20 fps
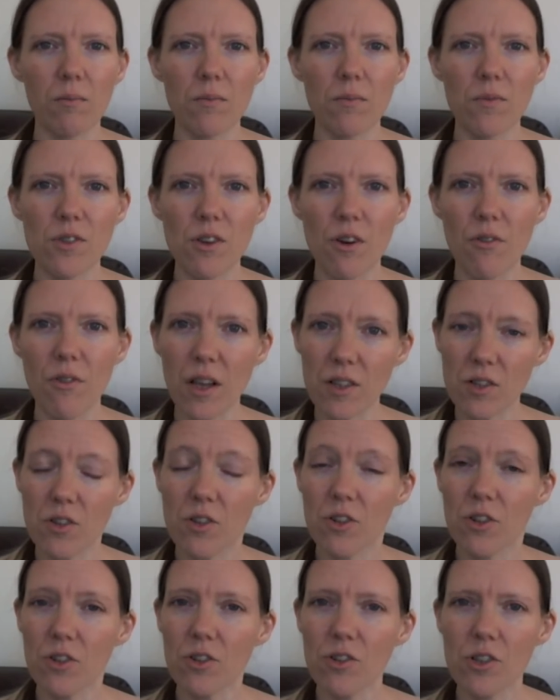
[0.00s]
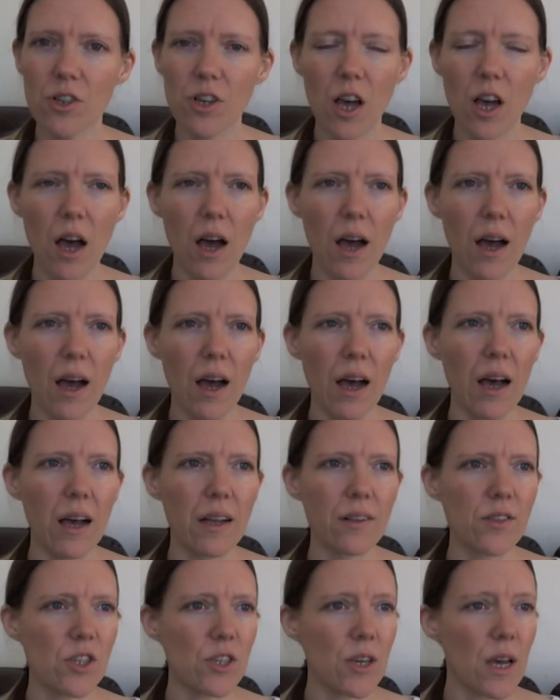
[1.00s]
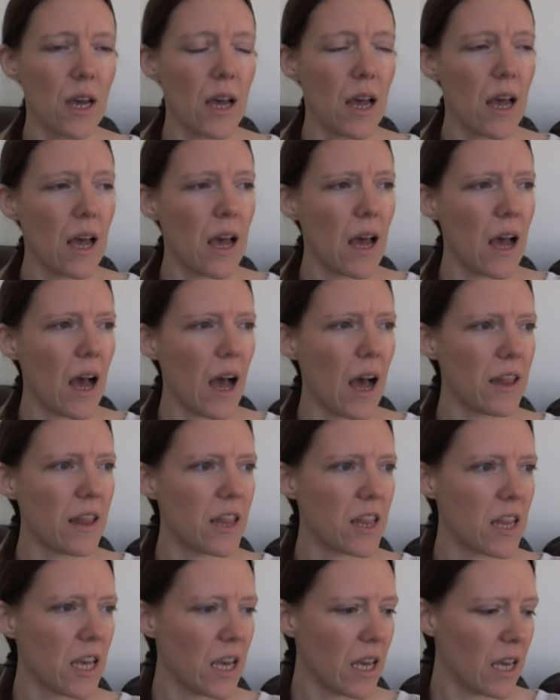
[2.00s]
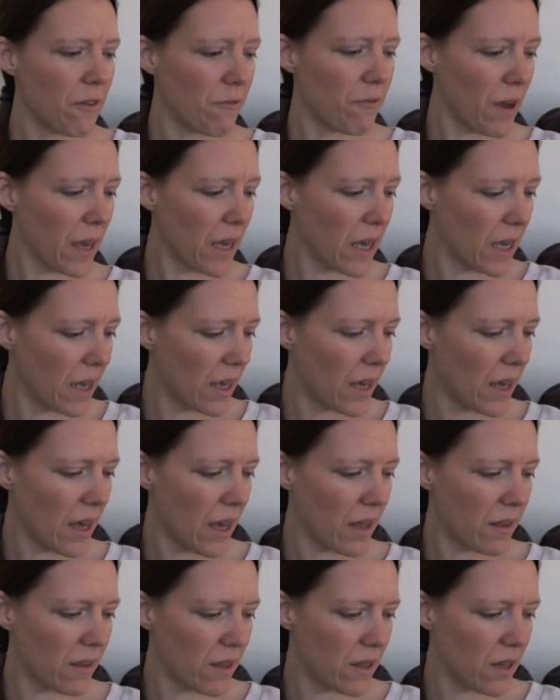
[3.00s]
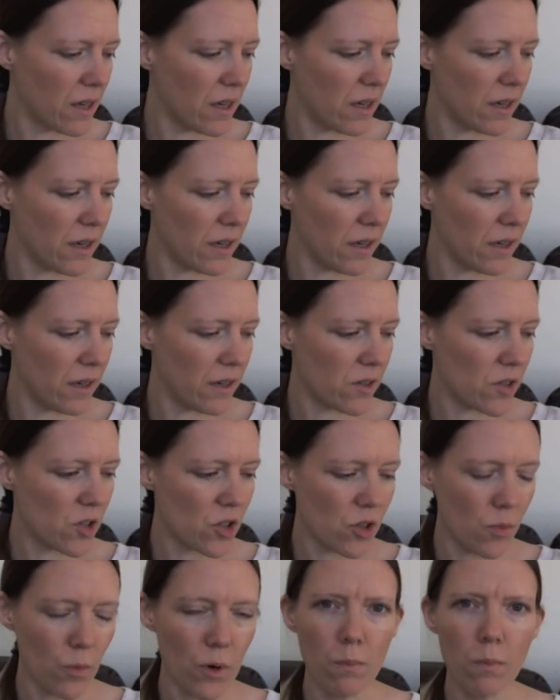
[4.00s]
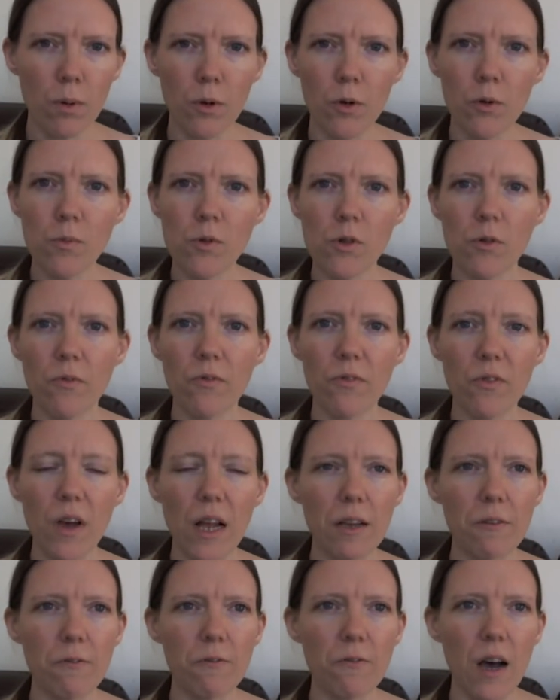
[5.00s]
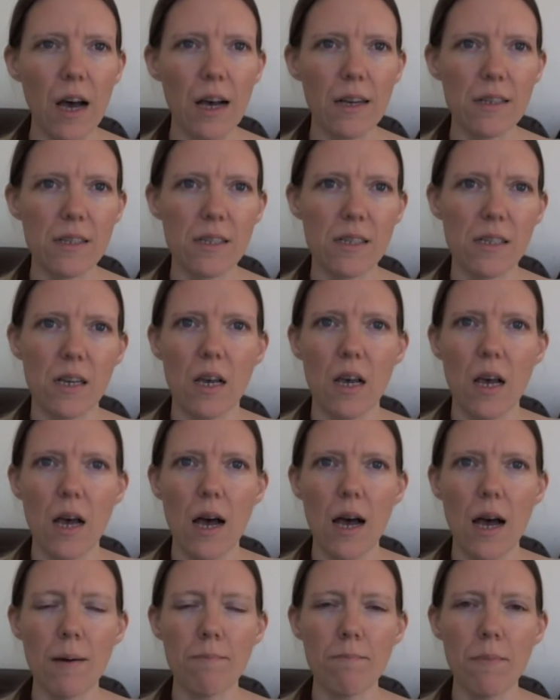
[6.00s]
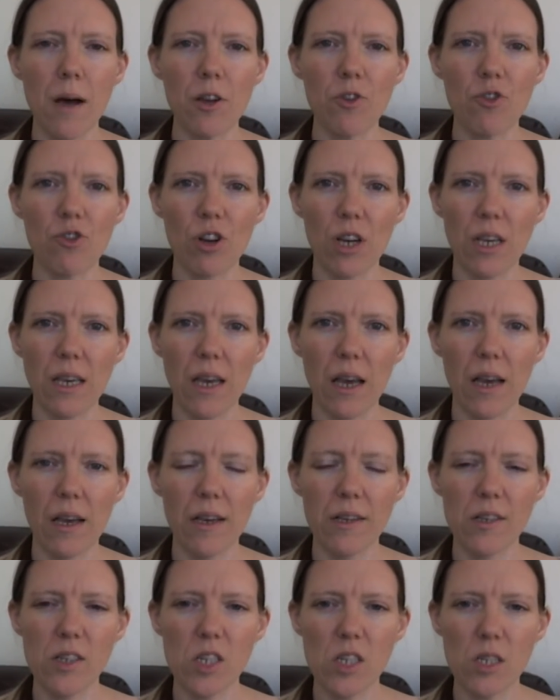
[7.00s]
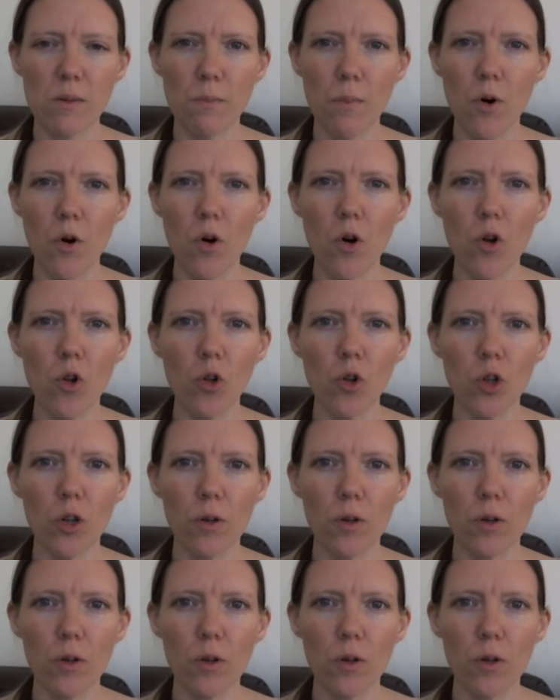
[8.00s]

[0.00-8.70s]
So that's good. And I think if I can get the Summer in Bloom done fairly fast, I might try and get a small